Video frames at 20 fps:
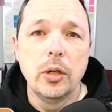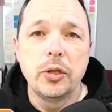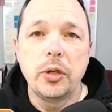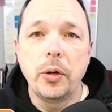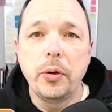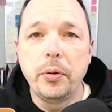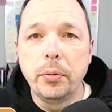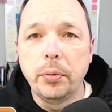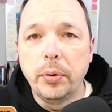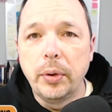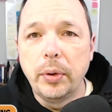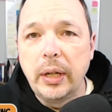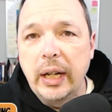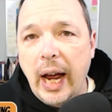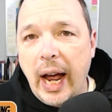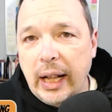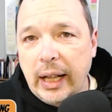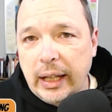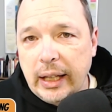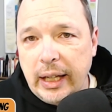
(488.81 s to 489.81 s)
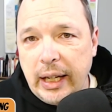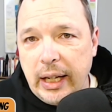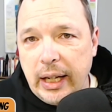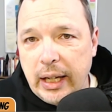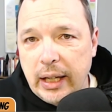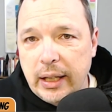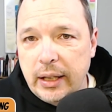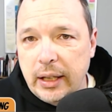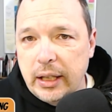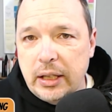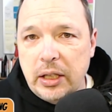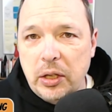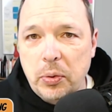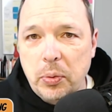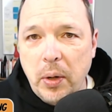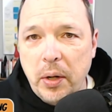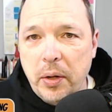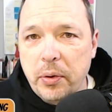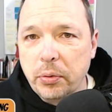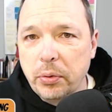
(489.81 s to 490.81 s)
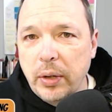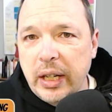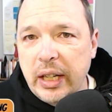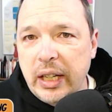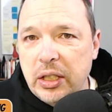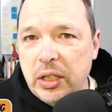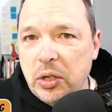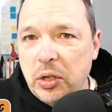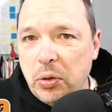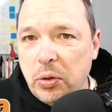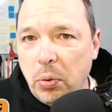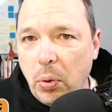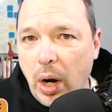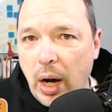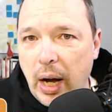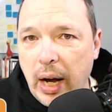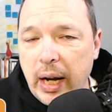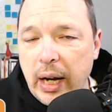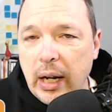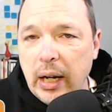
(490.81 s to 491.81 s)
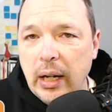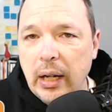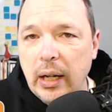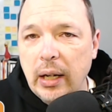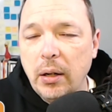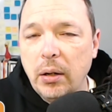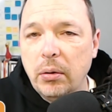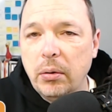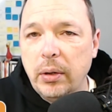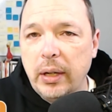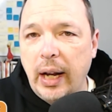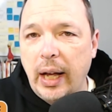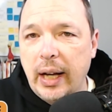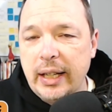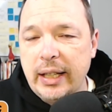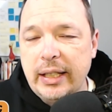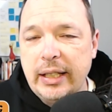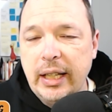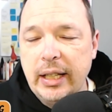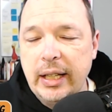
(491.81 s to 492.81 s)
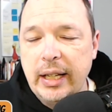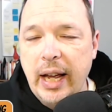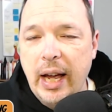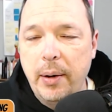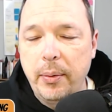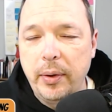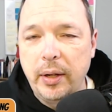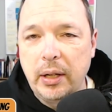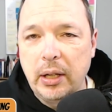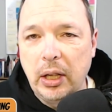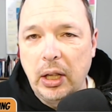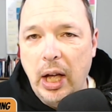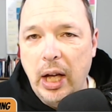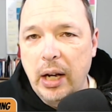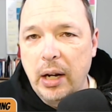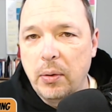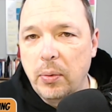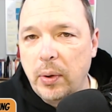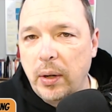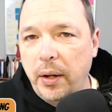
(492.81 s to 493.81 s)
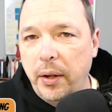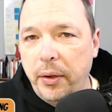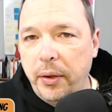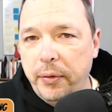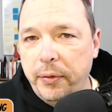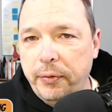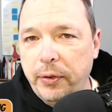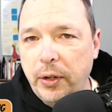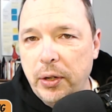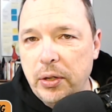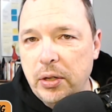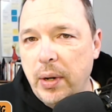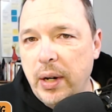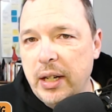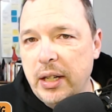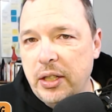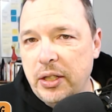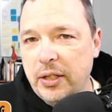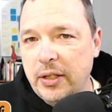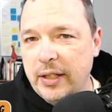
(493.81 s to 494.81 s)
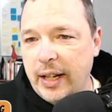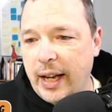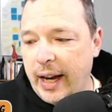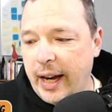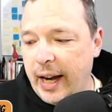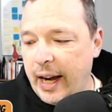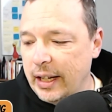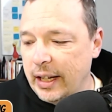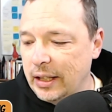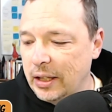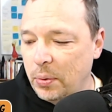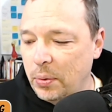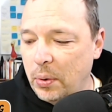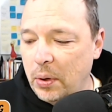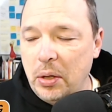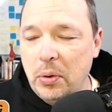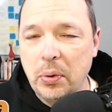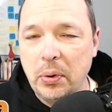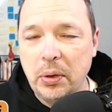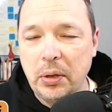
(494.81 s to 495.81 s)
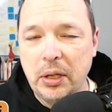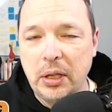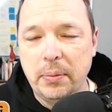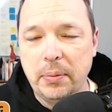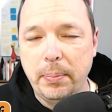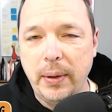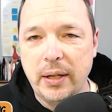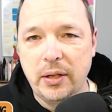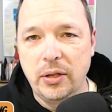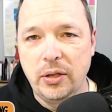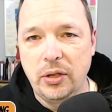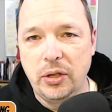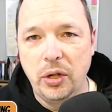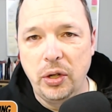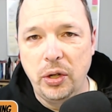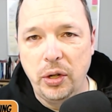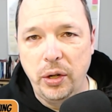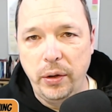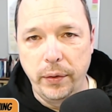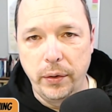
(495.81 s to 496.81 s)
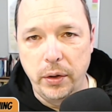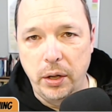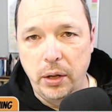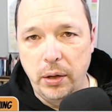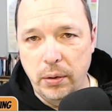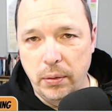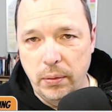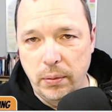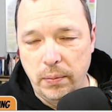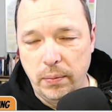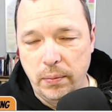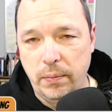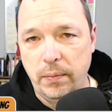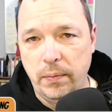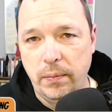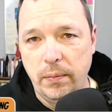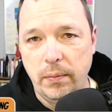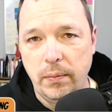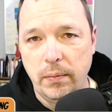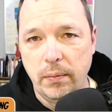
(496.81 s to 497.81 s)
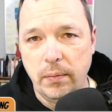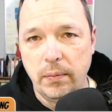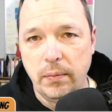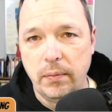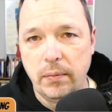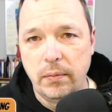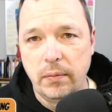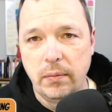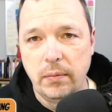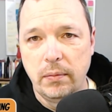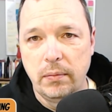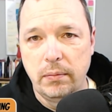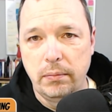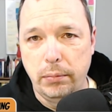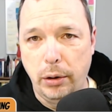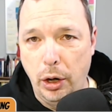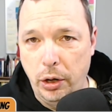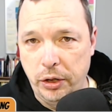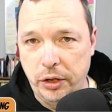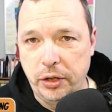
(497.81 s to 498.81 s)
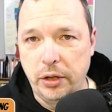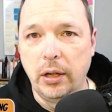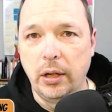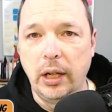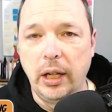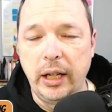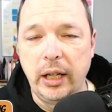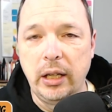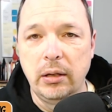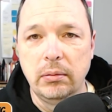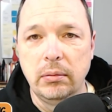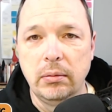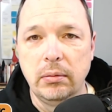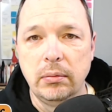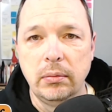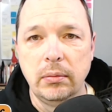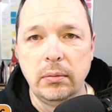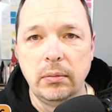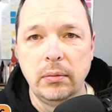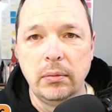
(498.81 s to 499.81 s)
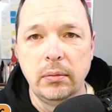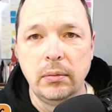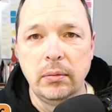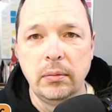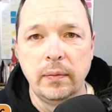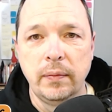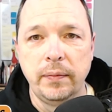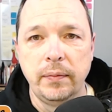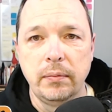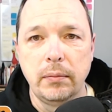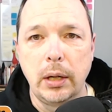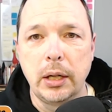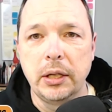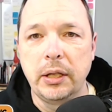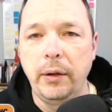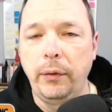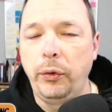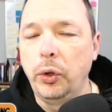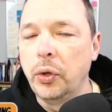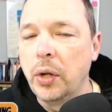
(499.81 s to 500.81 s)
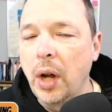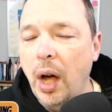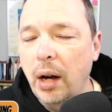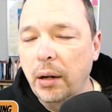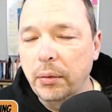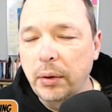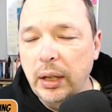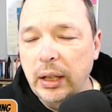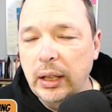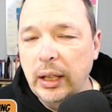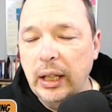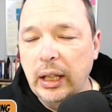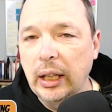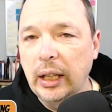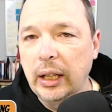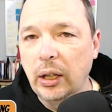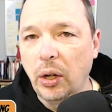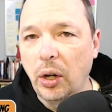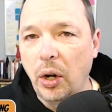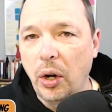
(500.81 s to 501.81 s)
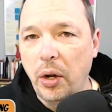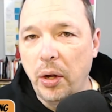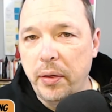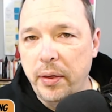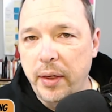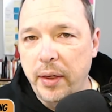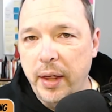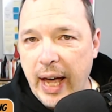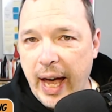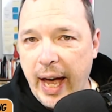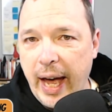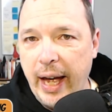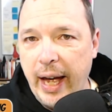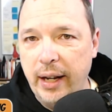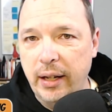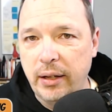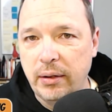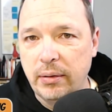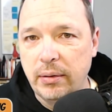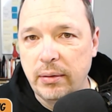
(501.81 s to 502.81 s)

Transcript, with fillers: So the reality, and this is one of the reasons why when I sit down with a client, one of the first questions I ask is, what do you want this business to do for you personally? Because if you're not really clear on that,